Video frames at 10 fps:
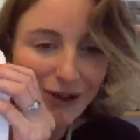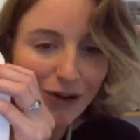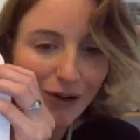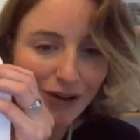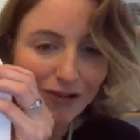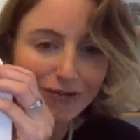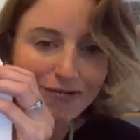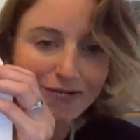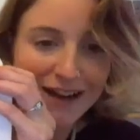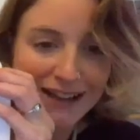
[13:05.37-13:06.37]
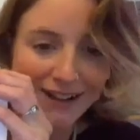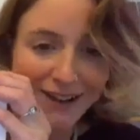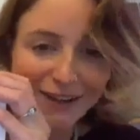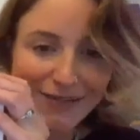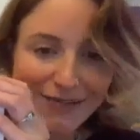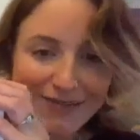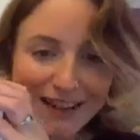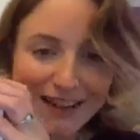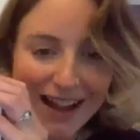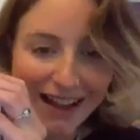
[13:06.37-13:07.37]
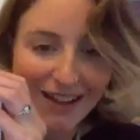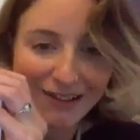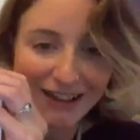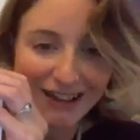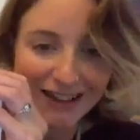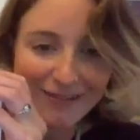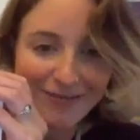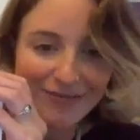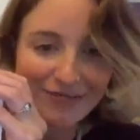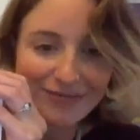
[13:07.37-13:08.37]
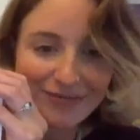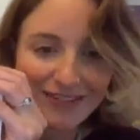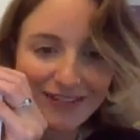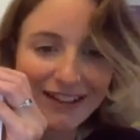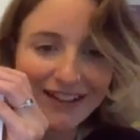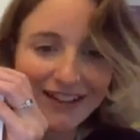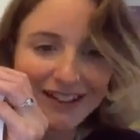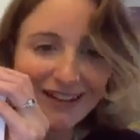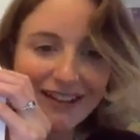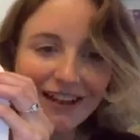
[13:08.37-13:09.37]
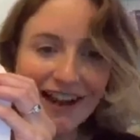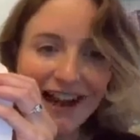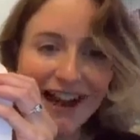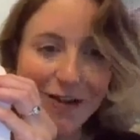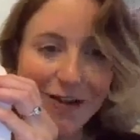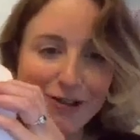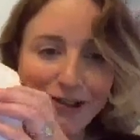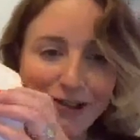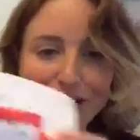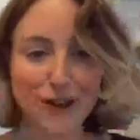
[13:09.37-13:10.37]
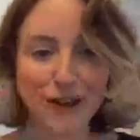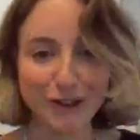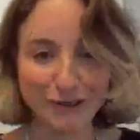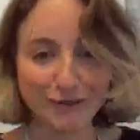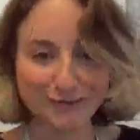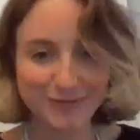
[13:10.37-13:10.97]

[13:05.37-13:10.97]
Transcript: Or the red zone, angry and out of control?